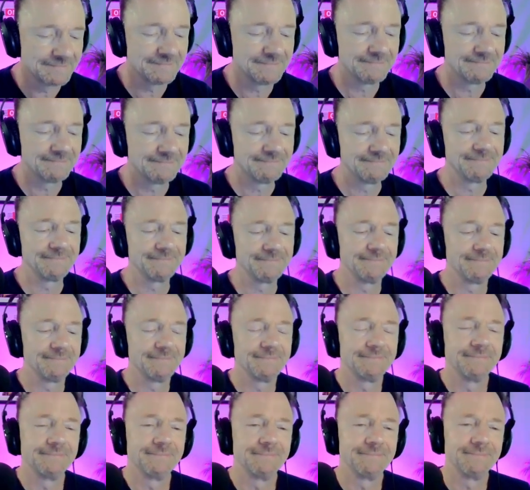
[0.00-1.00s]

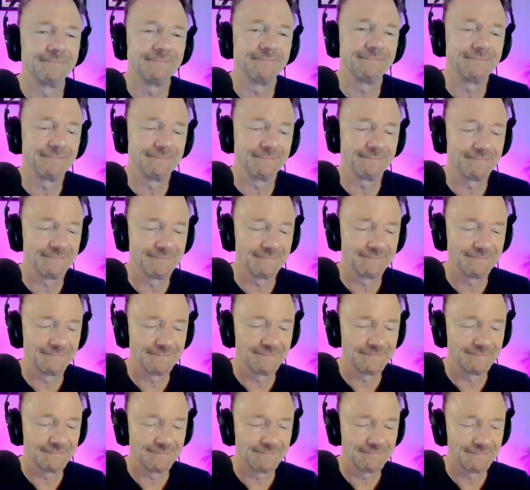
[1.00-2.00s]

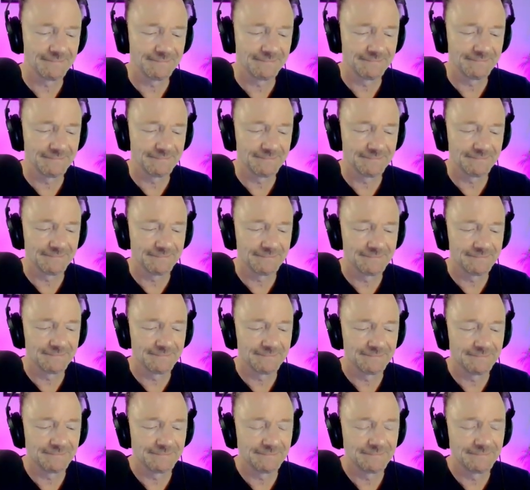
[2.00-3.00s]

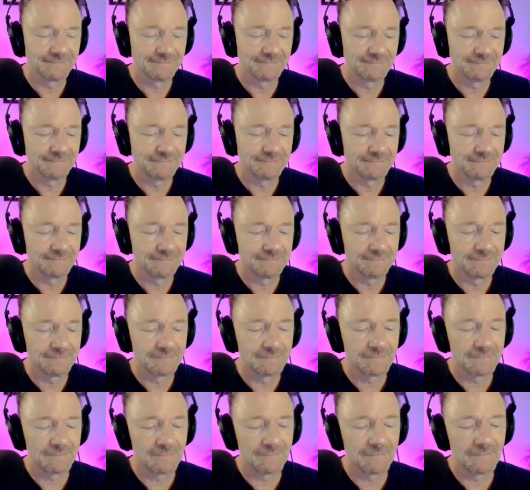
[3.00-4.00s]

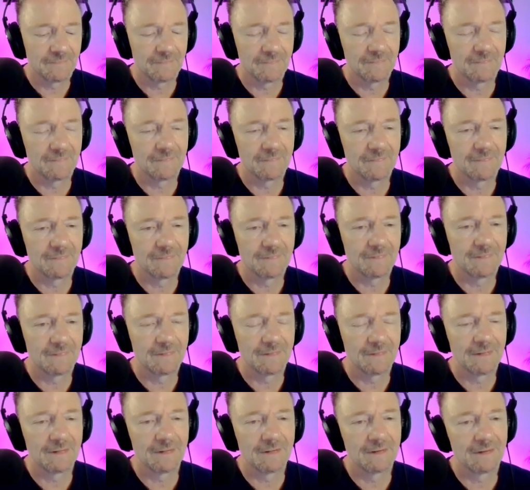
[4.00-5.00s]

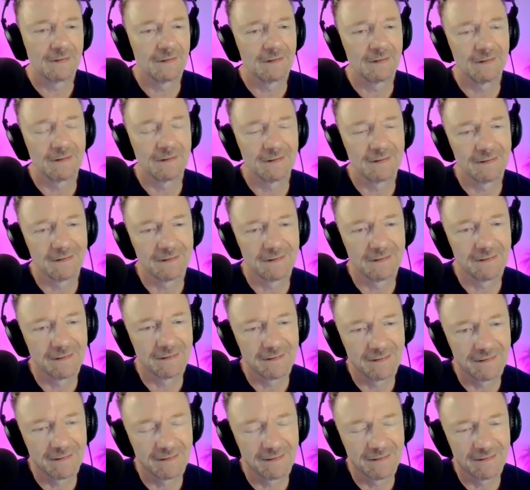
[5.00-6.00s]

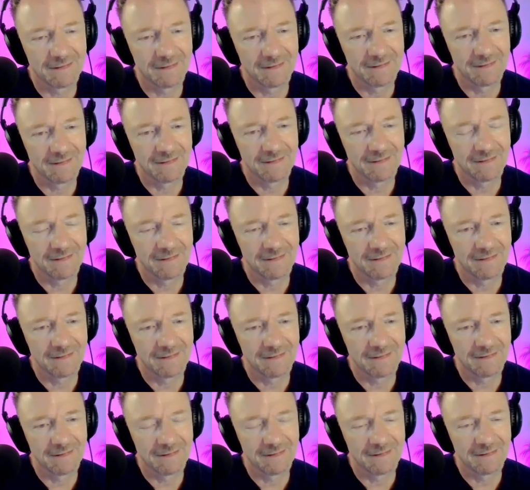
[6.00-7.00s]

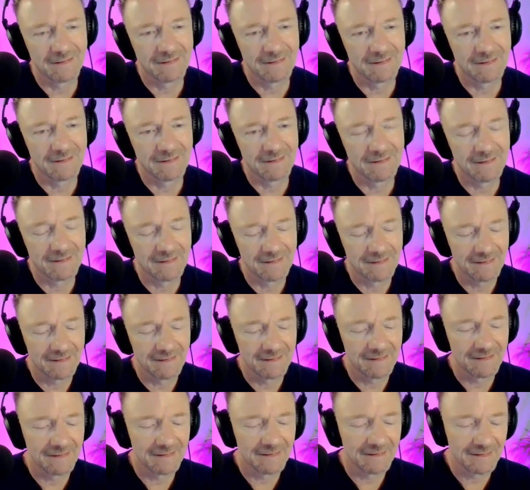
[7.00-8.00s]
This person isn't speaking.